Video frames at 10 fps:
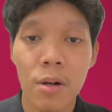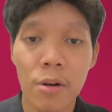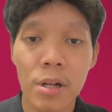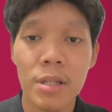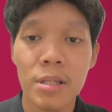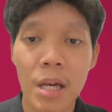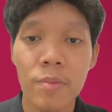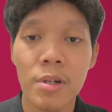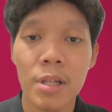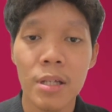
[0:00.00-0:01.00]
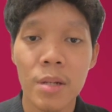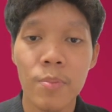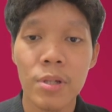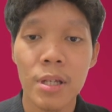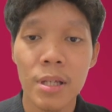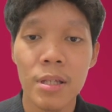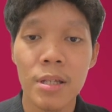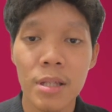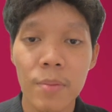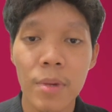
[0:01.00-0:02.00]
a real-time transaction processing
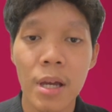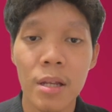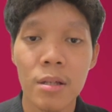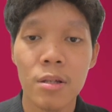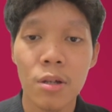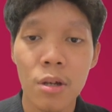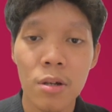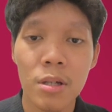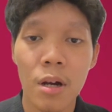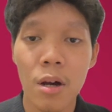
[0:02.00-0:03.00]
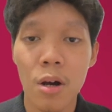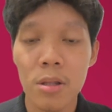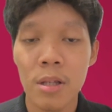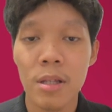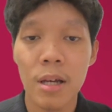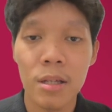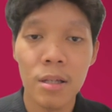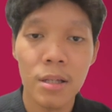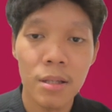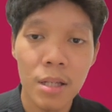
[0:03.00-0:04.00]
system, and a secure
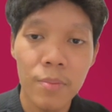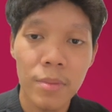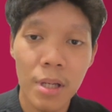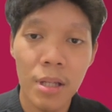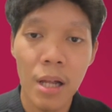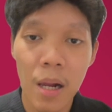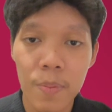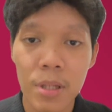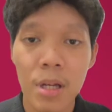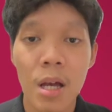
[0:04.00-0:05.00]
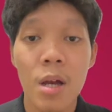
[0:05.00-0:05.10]
authentication system that helps